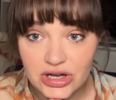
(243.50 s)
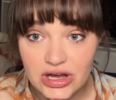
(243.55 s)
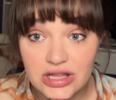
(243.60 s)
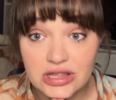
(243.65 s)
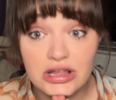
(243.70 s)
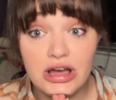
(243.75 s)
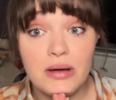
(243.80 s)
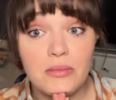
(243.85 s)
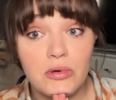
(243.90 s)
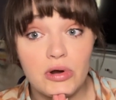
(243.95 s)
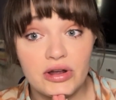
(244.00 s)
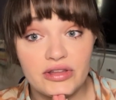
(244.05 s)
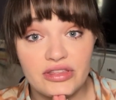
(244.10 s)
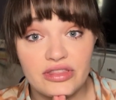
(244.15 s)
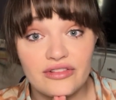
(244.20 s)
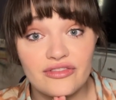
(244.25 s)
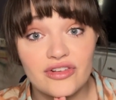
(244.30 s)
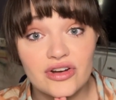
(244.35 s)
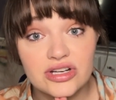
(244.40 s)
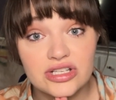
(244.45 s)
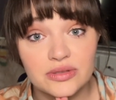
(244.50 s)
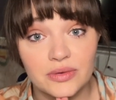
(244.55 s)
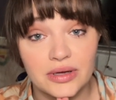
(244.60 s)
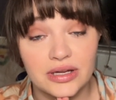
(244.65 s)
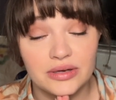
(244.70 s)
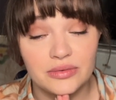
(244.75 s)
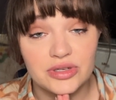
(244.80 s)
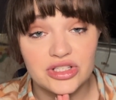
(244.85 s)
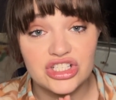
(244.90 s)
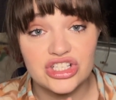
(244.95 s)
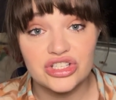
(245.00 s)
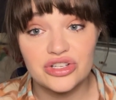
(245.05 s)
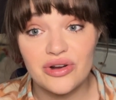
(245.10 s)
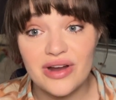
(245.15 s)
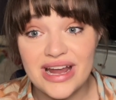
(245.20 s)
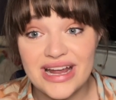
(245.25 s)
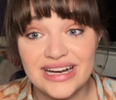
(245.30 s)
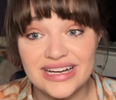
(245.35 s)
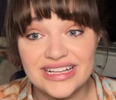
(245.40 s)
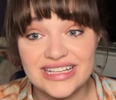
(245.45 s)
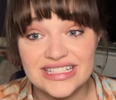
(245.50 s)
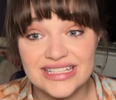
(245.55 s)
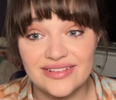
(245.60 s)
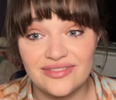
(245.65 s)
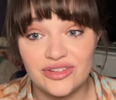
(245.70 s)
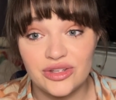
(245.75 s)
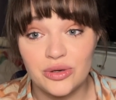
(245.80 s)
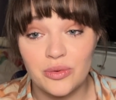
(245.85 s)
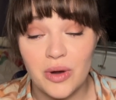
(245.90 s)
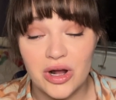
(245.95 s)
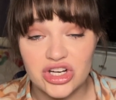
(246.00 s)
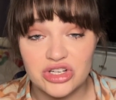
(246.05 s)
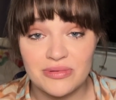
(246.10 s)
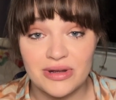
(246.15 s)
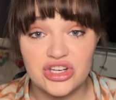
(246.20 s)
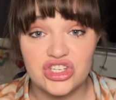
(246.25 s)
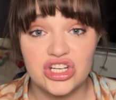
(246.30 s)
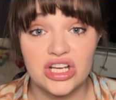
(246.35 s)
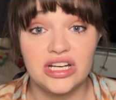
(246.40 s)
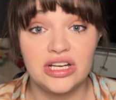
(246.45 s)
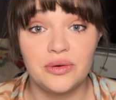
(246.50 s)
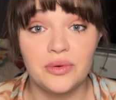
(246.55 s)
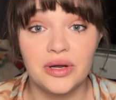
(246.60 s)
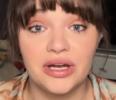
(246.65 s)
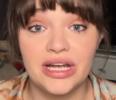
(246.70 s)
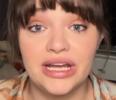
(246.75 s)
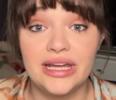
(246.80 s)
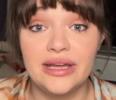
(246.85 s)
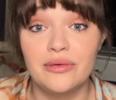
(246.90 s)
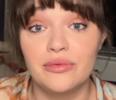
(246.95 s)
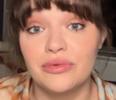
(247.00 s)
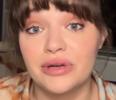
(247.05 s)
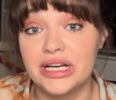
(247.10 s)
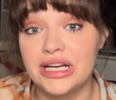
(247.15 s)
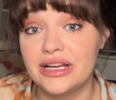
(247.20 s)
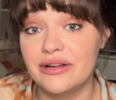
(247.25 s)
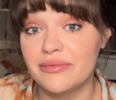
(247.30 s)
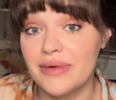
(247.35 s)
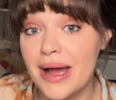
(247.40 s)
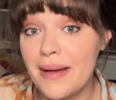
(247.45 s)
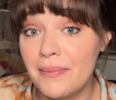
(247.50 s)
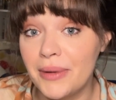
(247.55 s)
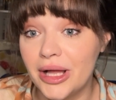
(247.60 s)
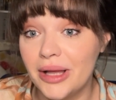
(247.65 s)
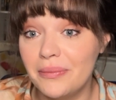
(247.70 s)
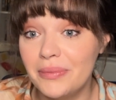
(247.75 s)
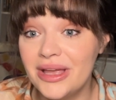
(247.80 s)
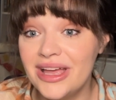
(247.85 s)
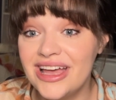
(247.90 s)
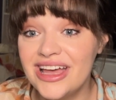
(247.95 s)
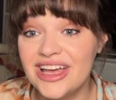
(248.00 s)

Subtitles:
a lot more than the first one, which is great, because if you watch my January reading wrap-up,